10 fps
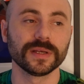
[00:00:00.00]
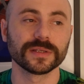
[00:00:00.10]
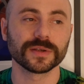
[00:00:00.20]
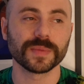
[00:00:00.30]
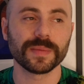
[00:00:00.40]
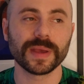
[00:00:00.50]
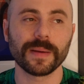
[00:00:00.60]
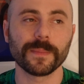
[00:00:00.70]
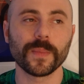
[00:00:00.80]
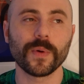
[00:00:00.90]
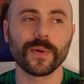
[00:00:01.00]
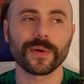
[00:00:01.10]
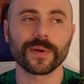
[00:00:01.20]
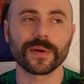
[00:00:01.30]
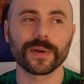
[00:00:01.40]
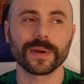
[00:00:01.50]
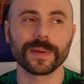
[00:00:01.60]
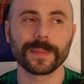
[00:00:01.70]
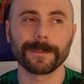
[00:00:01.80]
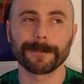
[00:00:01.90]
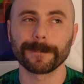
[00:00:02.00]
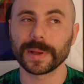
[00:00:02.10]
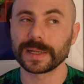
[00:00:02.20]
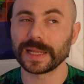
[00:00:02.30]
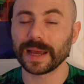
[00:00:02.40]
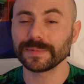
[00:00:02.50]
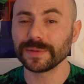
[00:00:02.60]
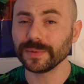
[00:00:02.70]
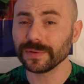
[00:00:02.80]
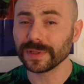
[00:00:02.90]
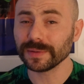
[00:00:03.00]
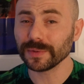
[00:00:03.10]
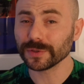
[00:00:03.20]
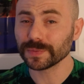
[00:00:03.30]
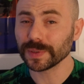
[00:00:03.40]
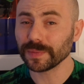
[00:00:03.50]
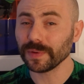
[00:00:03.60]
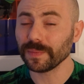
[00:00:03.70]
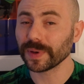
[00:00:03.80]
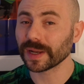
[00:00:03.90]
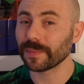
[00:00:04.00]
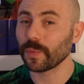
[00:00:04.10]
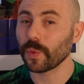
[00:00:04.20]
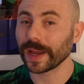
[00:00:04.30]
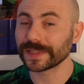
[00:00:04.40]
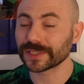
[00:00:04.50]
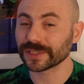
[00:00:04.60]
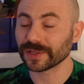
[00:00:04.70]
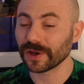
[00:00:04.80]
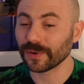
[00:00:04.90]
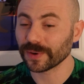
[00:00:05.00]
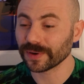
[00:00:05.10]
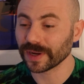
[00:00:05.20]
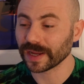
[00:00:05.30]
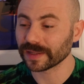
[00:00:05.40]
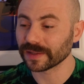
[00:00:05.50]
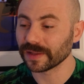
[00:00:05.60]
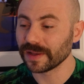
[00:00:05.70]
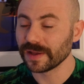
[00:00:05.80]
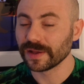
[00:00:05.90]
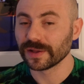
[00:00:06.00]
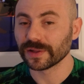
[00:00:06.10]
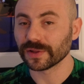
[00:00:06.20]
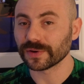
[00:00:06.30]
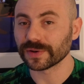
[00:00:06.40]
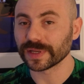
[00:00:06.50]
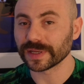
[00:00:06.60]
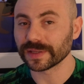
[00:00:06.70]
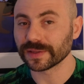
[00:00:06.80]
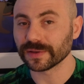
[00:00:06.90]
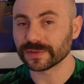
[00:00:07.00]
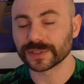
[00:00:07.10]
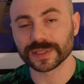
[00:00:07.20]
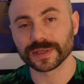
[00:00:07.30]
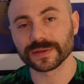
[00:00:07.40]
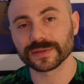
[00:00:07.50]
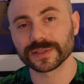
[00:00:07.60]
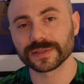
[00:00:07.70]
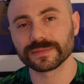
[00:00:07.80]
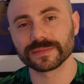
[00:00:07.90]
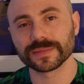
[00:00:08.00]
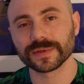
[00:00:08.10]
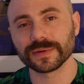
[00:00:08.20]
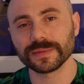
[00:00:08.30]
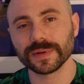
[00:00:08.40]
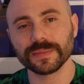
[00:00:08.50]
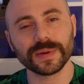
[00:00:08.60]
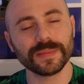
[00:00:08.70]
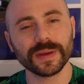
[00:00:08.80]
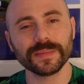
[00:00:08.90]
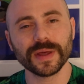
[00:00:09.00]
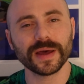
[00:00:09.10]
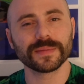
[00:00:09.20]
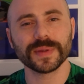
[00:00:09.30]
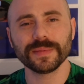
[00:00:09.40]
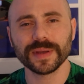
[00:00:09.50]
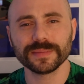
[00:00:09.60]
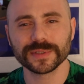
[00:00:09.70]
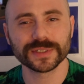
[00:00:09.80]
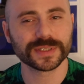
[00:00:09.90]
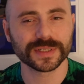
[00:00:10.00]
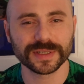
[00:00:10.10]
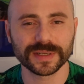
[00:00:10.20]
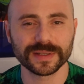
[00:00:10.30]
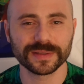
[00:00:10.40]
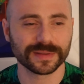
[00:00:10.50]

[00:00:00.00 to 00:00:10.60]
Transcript: So maybe I'm more adaptable than most people, but I'm way slower at learning those skills. Or maybe I'm not. Maybe I'm just the